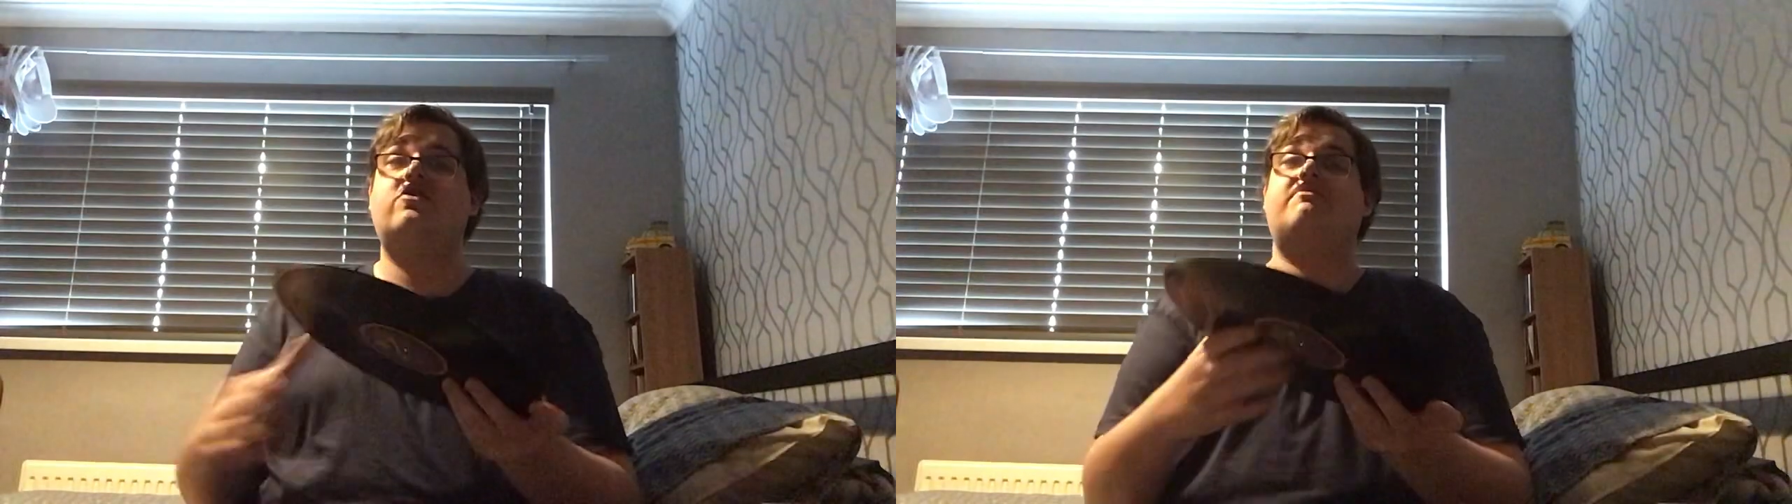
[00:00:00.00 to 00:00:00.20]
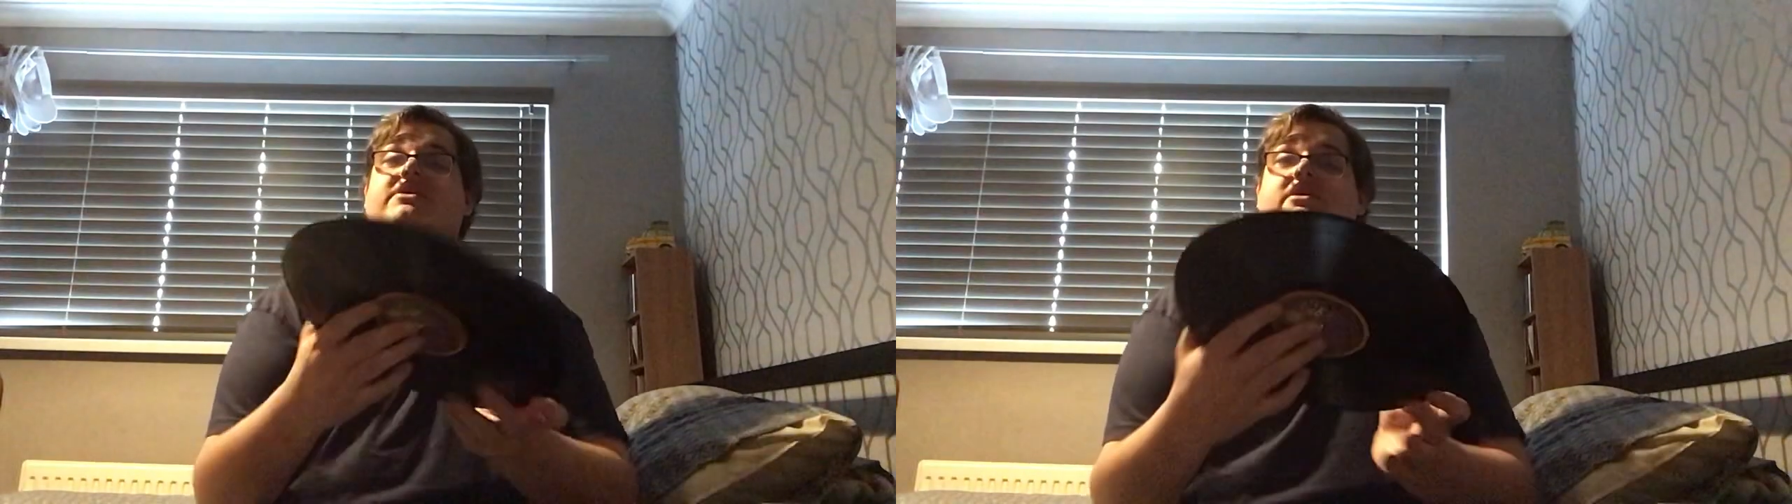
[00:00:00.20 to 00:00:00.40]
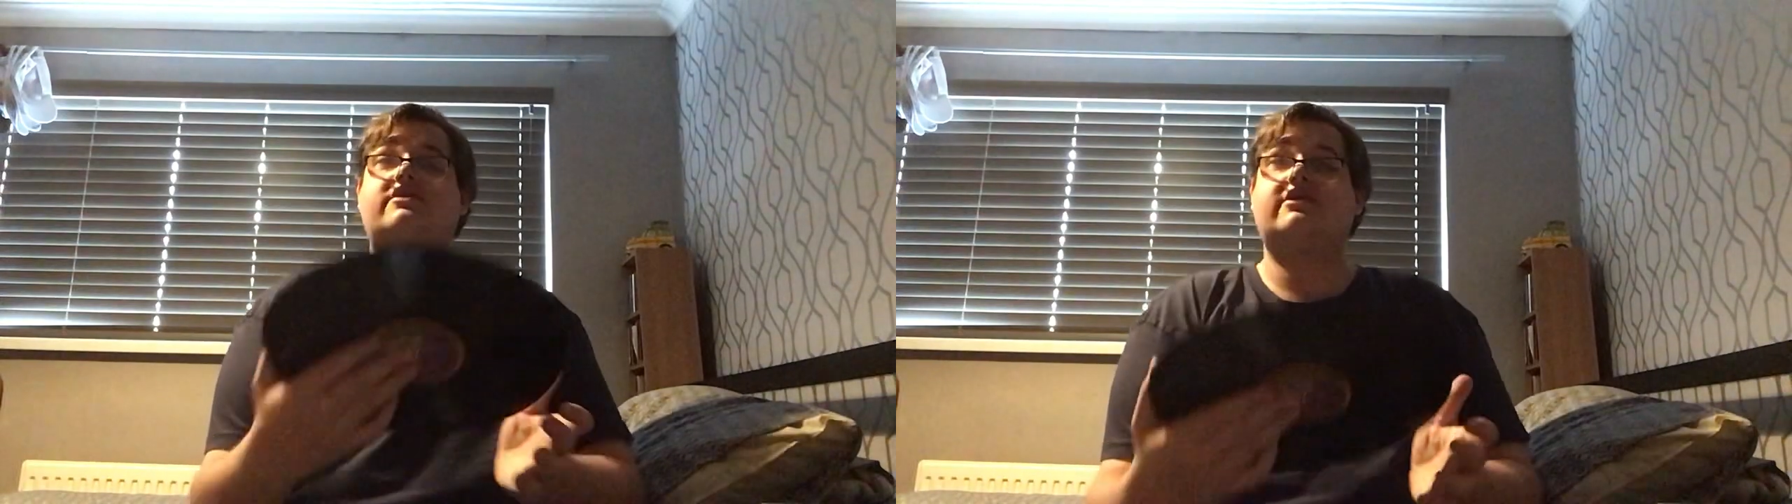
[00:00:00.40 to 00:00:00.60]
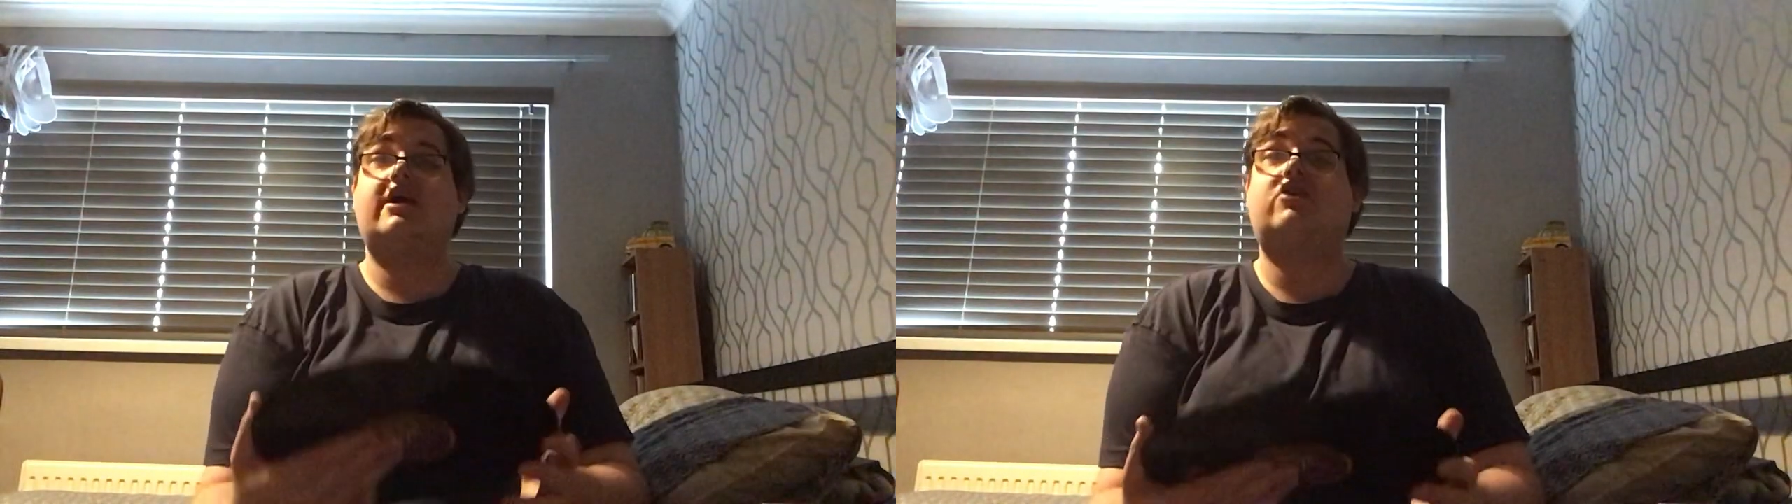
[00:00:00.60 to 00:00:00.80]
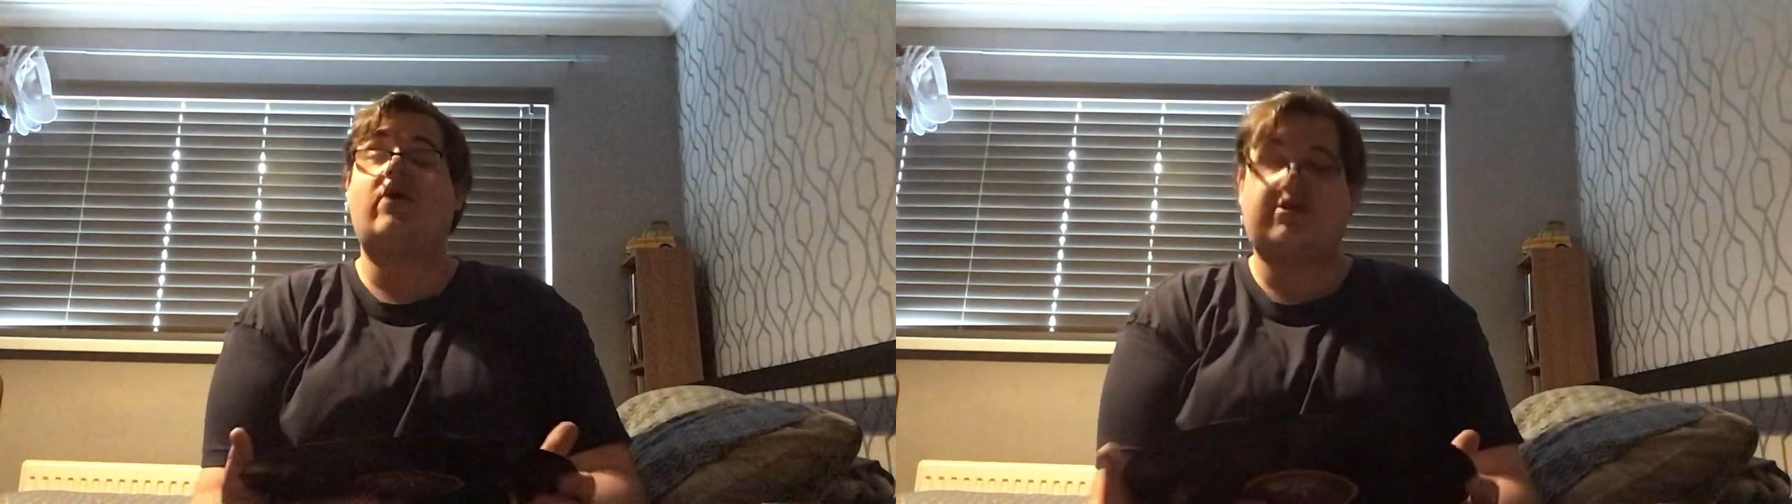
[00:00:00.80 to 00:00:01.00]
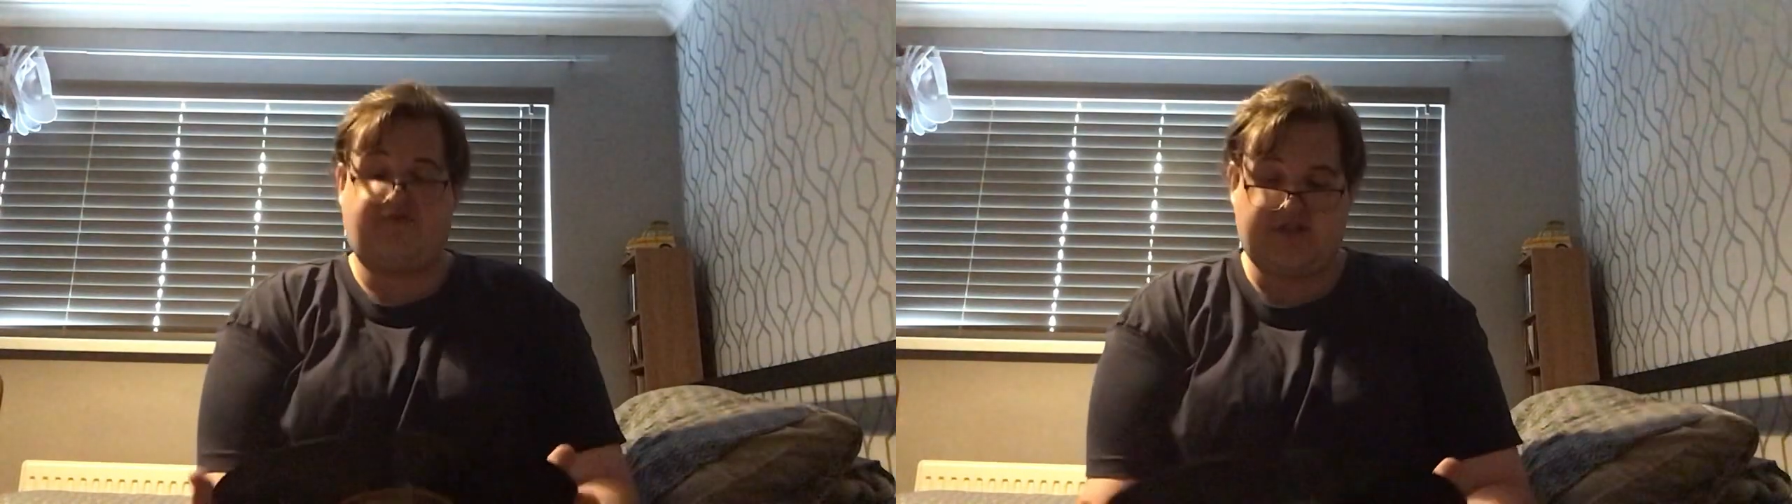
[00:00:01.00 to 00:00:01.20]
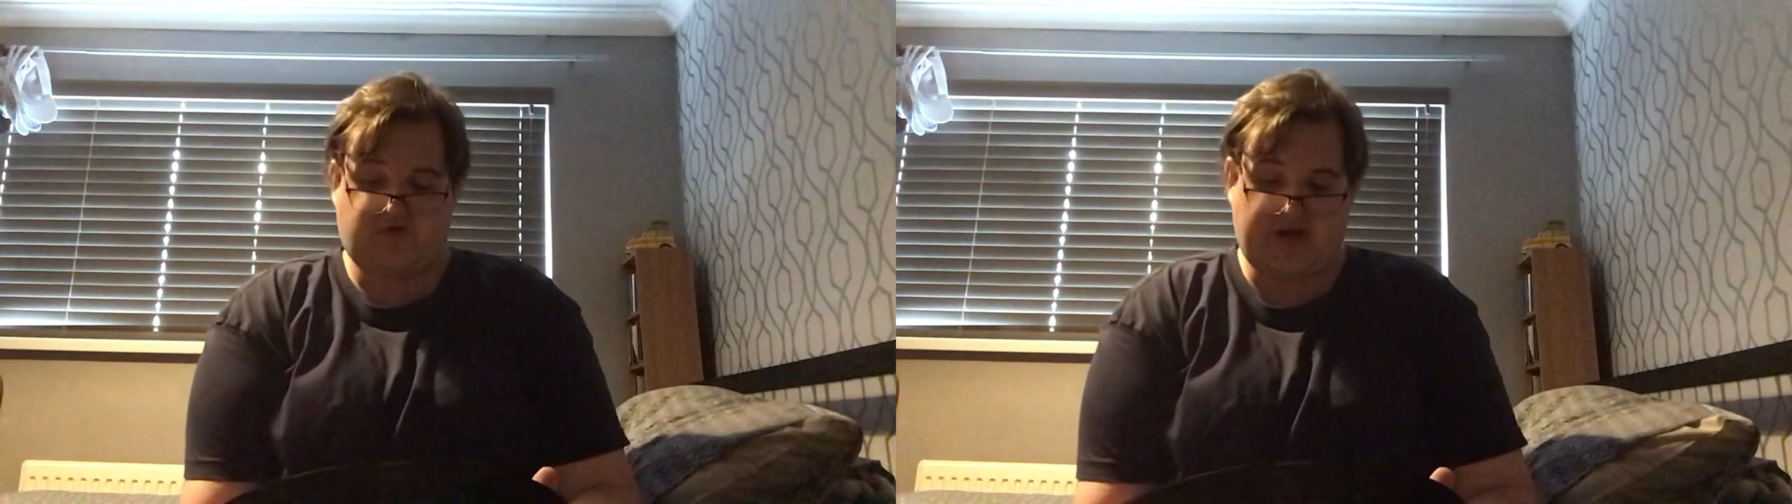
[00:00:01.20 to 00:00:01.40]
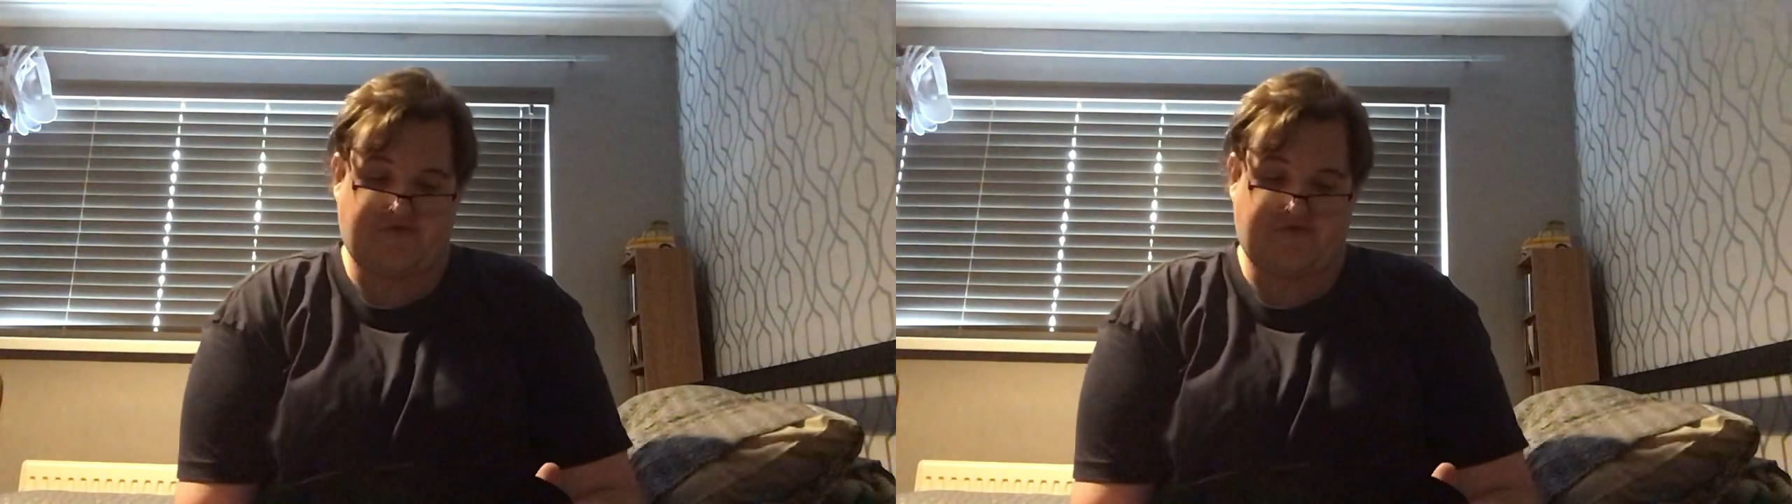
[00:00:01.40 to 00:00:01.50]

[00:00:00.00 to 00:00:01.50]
I mean, there's quite a